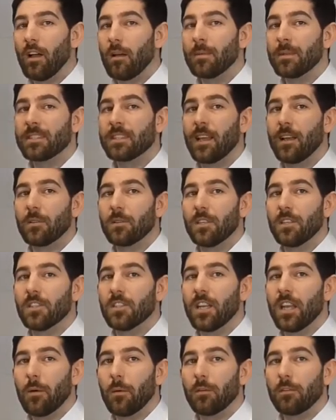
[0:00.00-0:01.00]
and I'm a sales
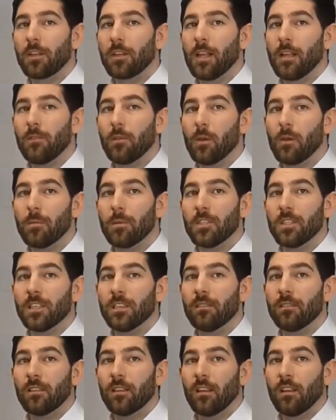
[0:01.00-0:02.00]
engineer with Clearview
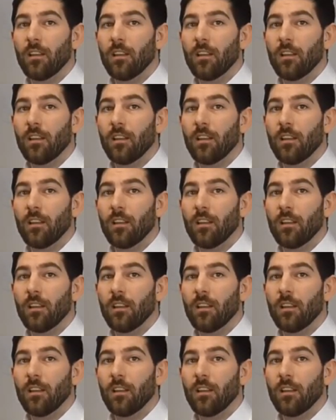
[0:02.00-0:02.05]
Imaging.